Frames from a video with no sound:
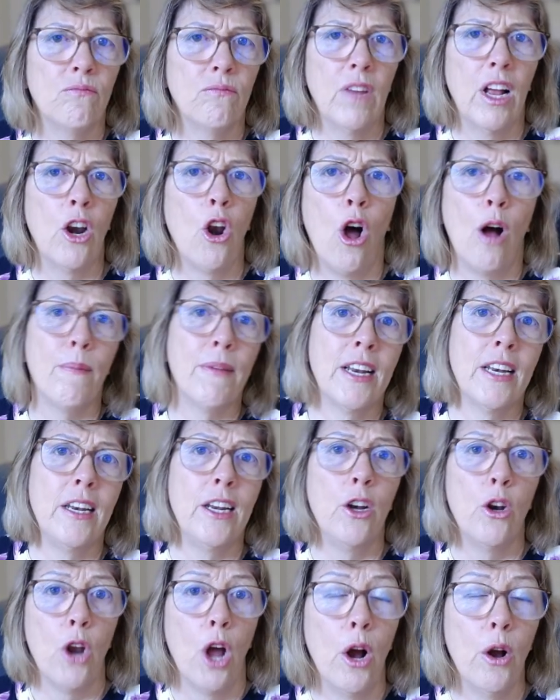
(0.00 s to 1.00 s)

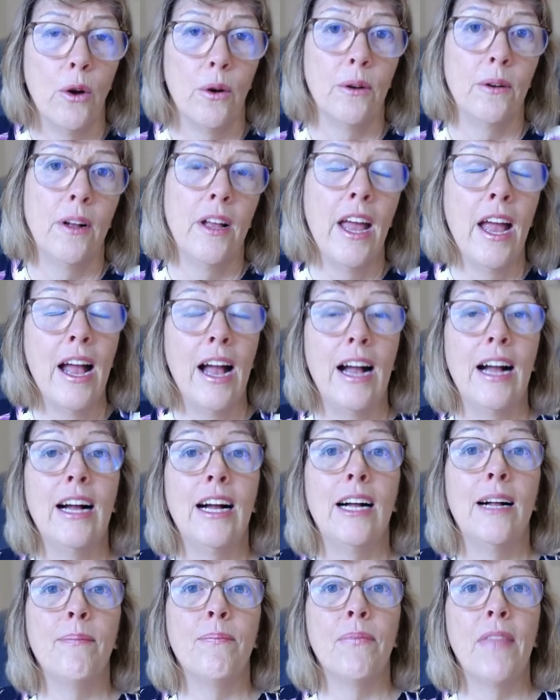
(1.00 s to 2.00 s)
alarmingly low.
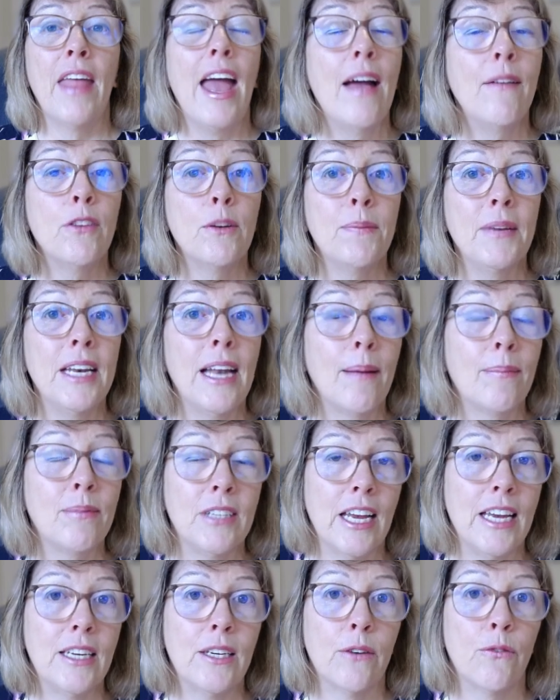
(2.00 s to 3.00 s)
They haven't been
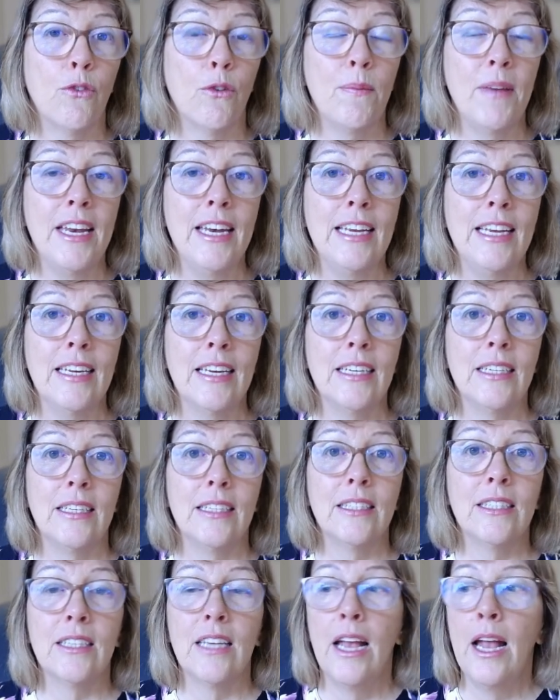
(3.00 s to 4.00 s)
updated for many
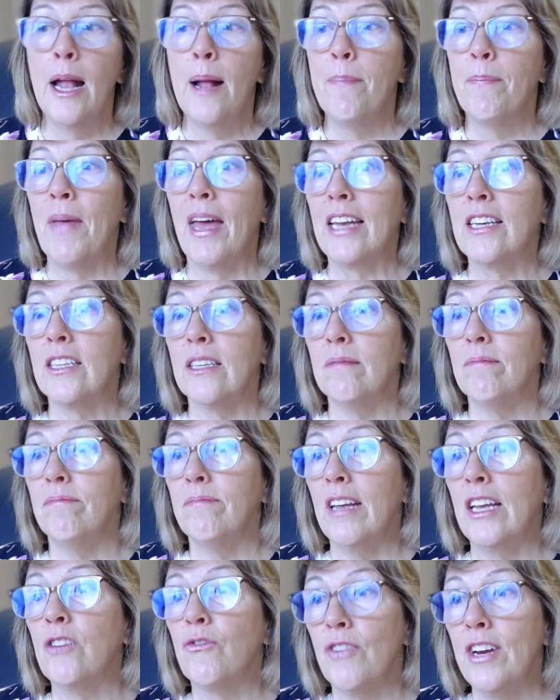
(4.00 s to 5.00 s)
years, but
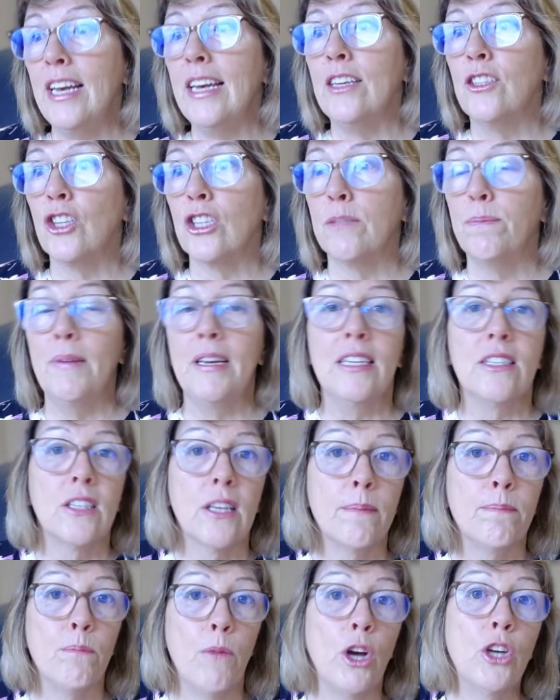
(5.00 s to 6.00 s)
it really just means
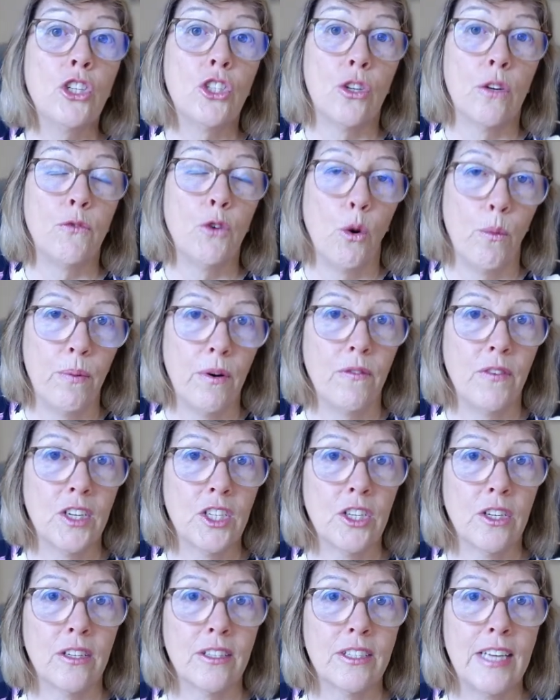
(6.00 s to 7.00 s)
that most of your
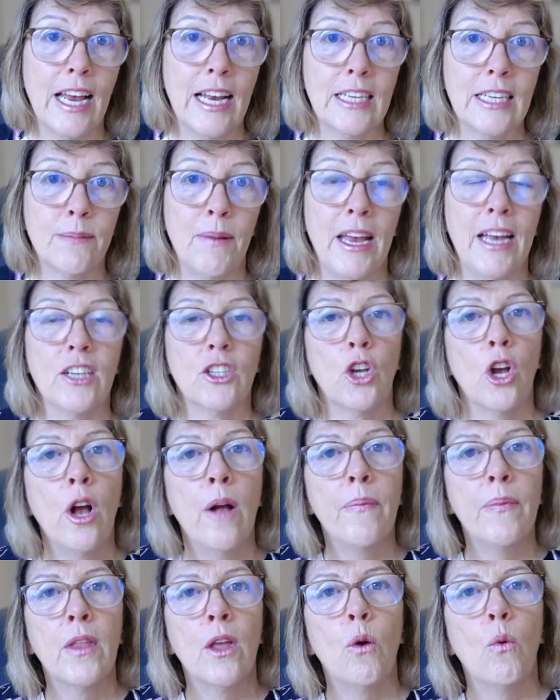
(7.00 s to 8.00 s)
provisional taxpayers
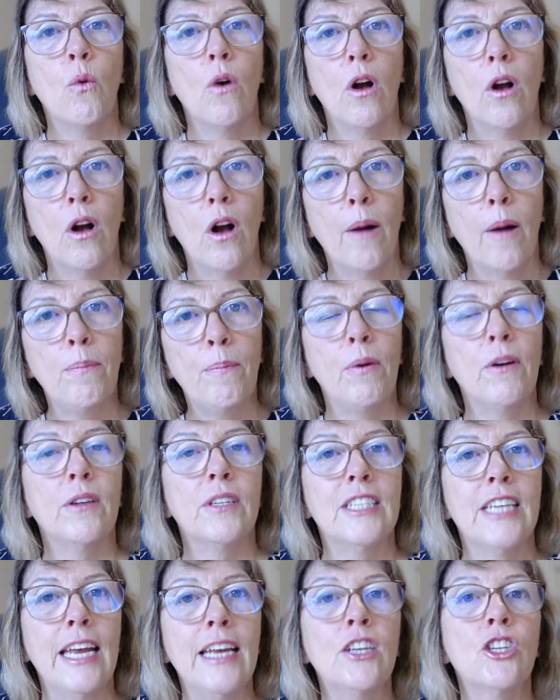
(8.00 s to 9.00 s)
are
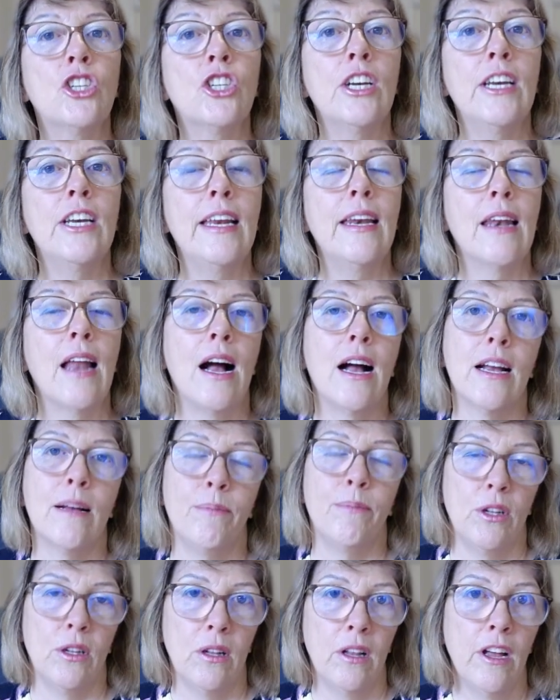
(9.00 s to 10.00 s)
potentially
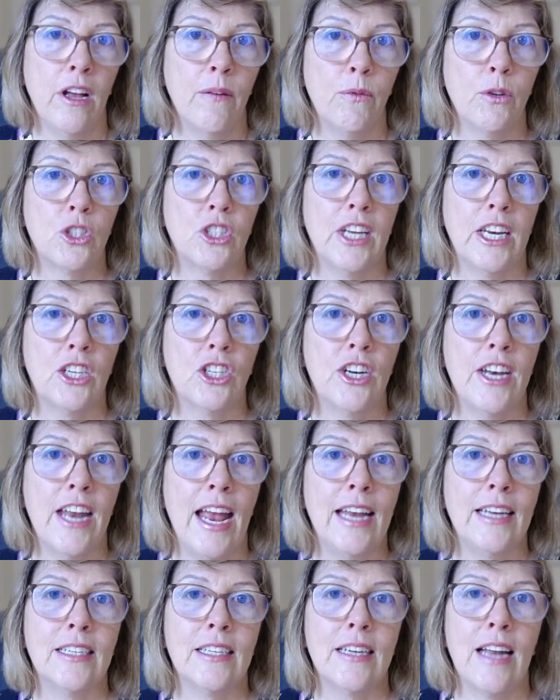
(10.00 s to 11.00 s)
liable for Section
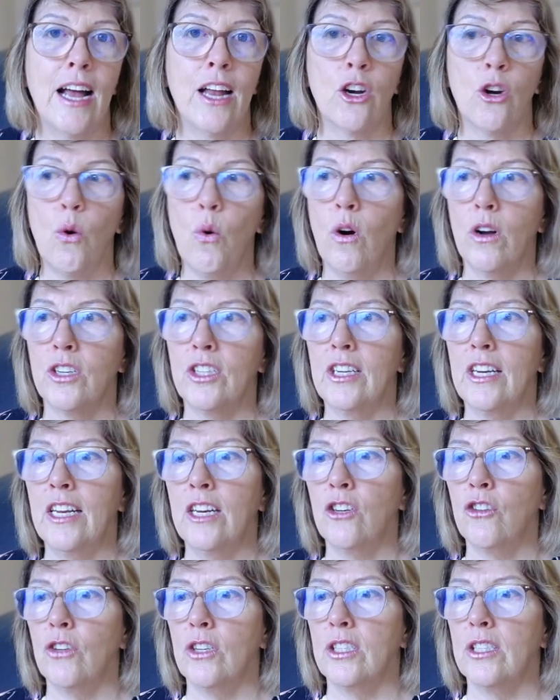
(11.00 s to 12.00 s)
89 Quat
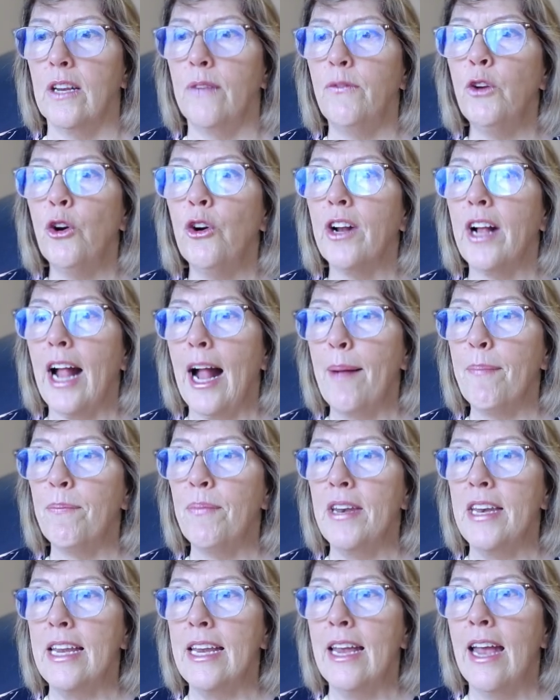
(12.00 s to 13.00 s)
interest. If you're a
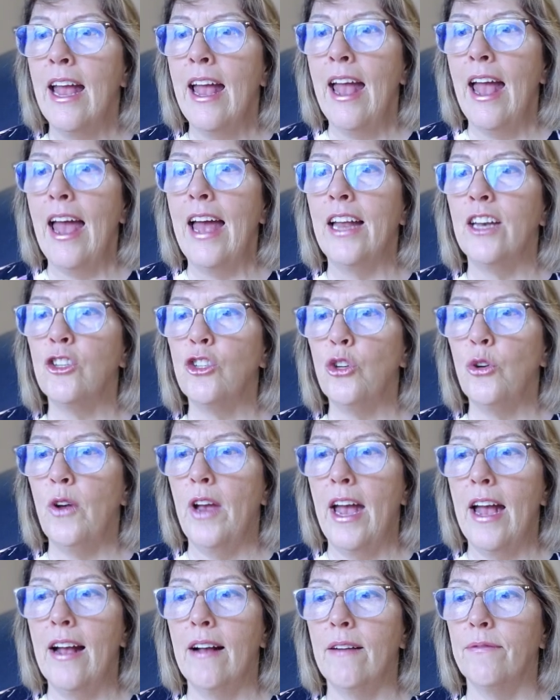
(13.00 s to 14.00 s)
company and you
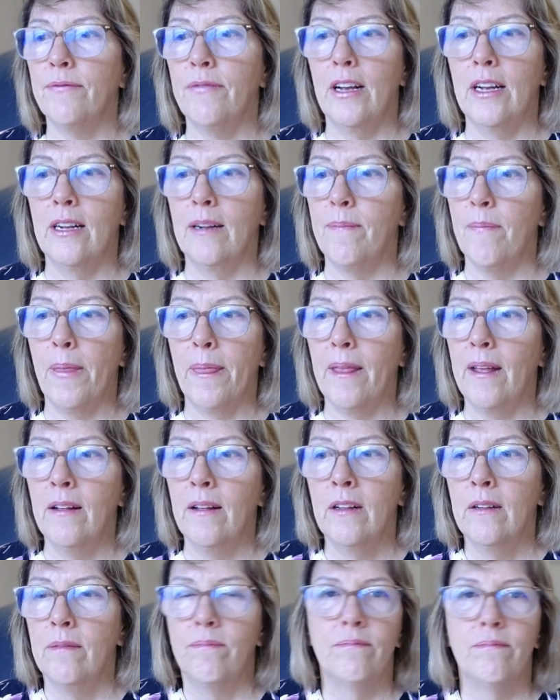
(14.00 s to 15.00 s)
have
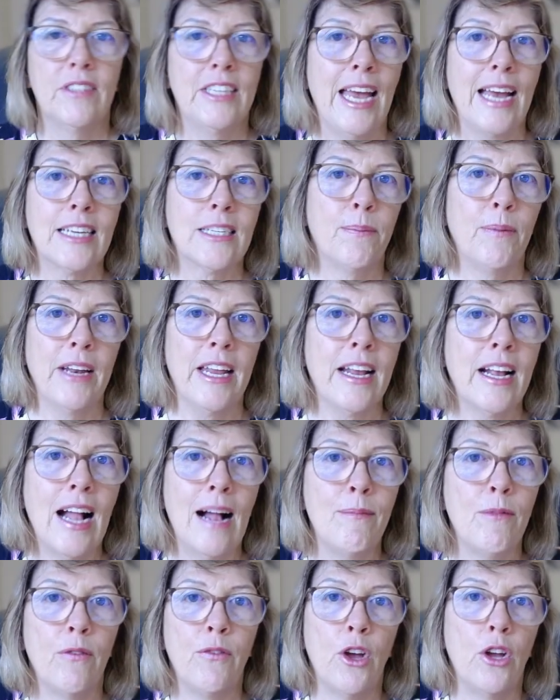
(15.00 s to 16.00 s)
taxable
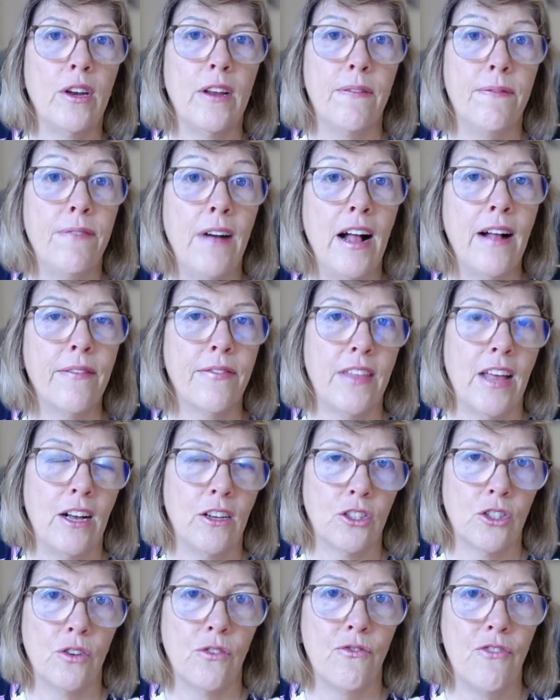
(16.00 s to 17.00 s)
income of only
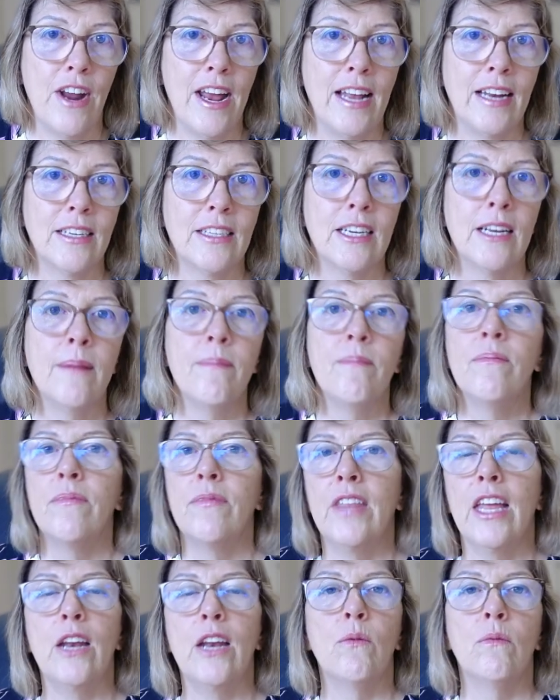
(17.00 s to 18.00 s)
5,000 Rand,
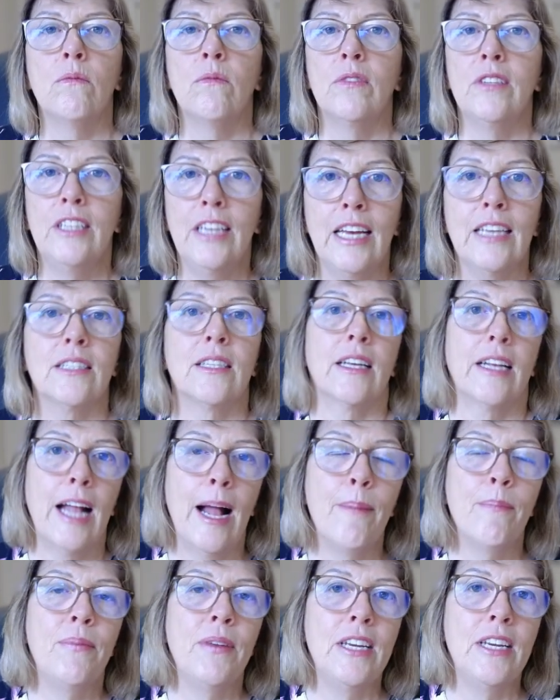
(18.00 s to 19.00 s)
then yes, a
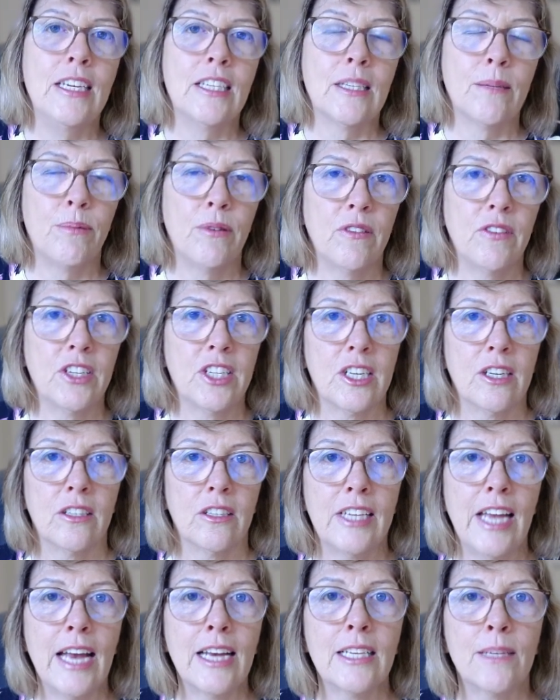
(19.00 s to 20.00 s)
company is a provisional
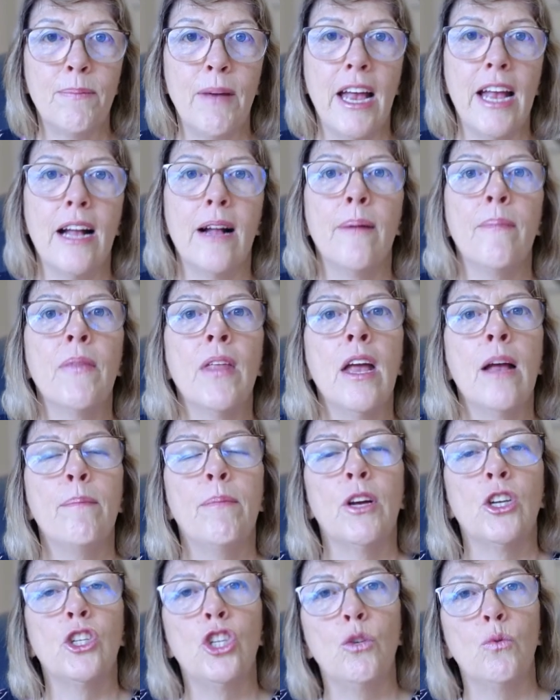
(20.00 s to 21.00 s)
taxpayer,
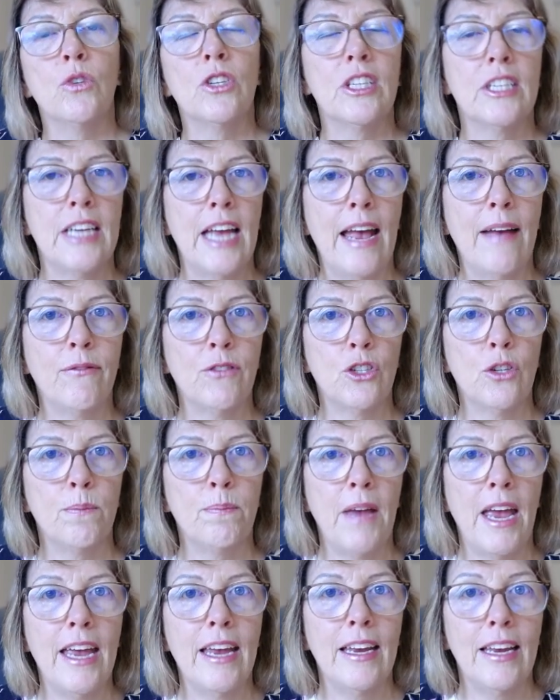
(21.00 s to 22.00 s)
but you wouldn't have to
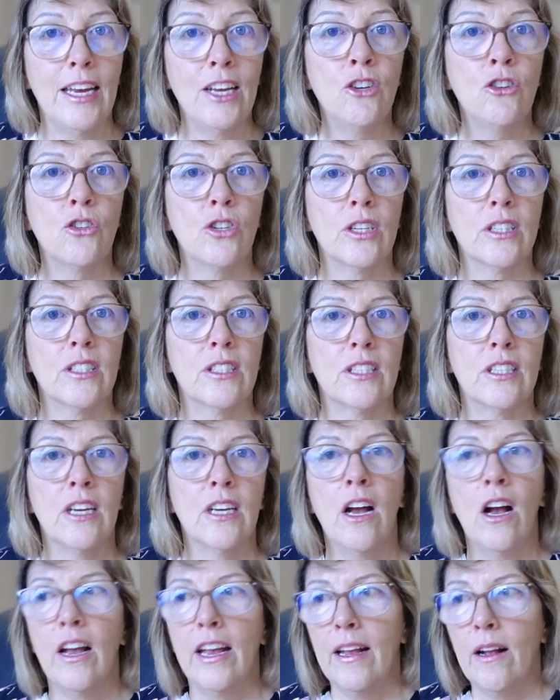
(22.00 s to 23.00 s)
pay interest
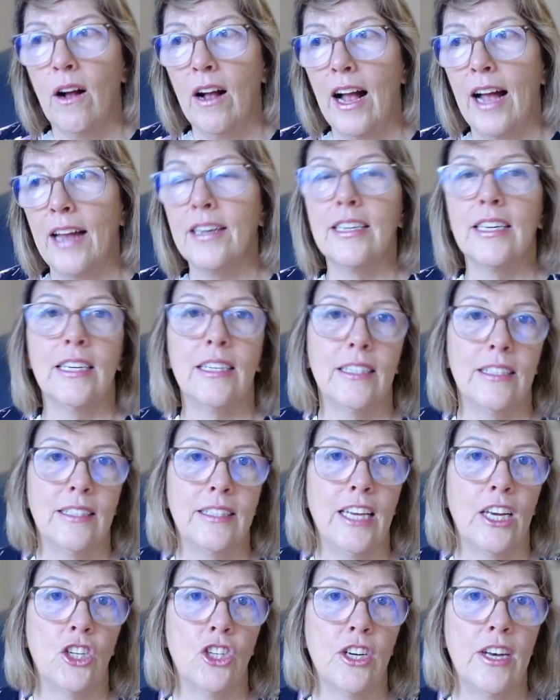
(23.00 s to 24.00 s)
under
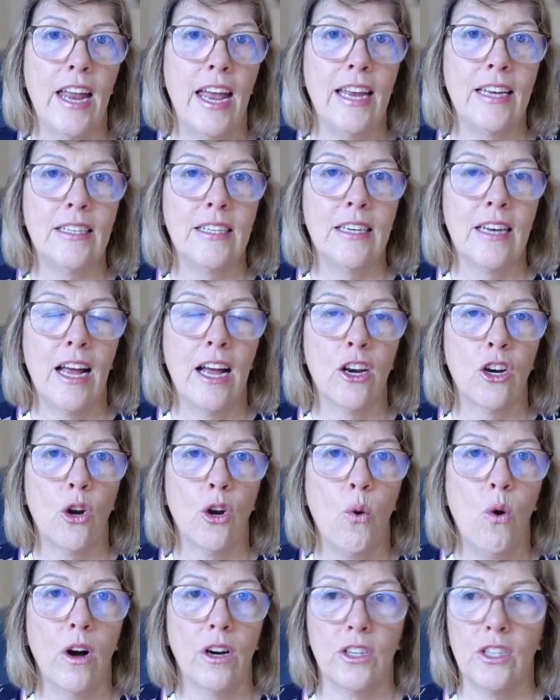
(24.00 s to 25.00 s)
Section
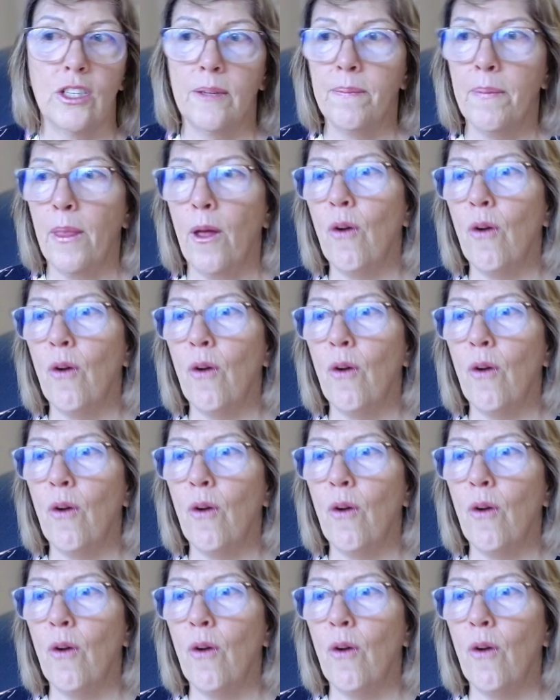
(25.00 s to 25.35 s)
89 Quat.